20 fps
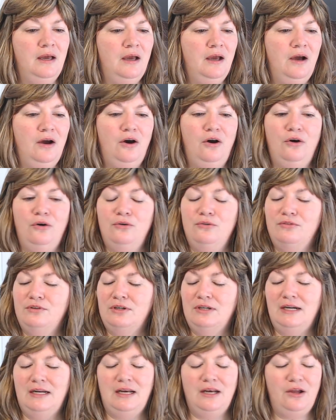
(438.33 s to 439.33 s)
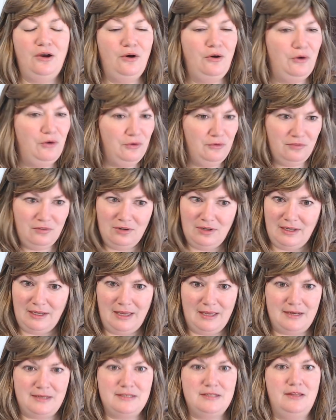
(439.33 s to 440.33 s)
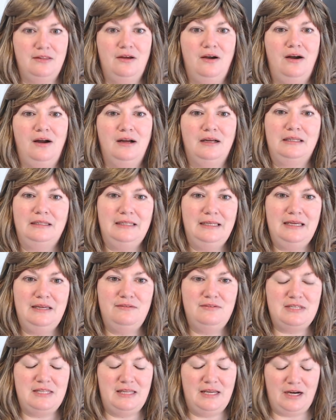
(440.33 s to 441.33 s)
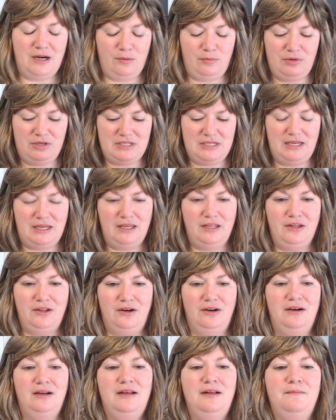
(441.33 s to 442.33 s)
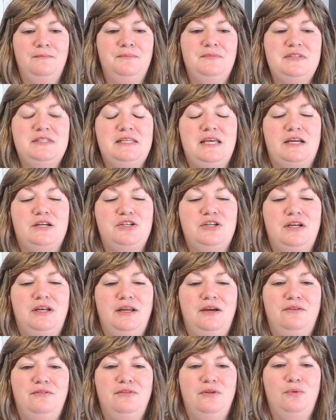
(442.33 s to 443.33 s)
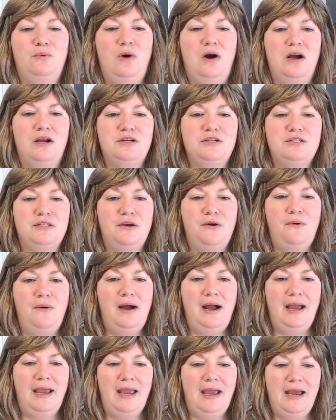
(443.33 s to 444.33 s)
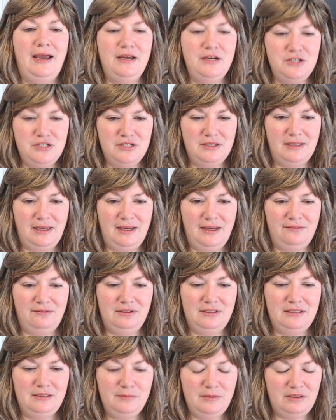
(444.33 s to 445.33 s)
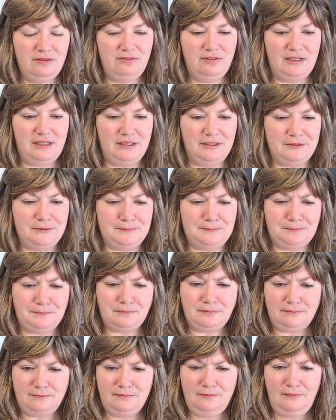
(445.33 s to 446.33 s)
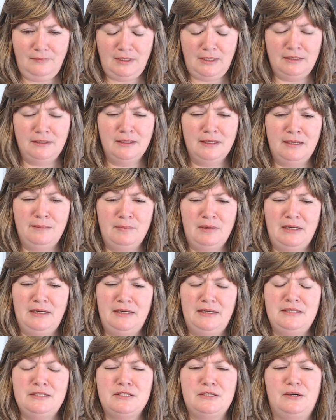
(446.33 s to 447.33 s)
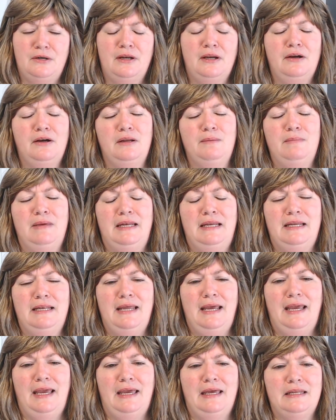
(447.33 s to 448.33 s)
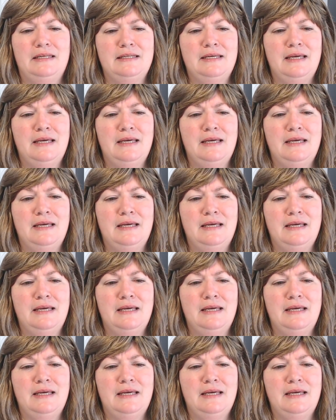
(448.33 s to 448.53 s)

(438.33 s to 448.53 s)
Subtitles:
over and over again until the hawk leaves their particular section of the wash. So I actually have a little bit of video that I'm going to insert here in a minute. And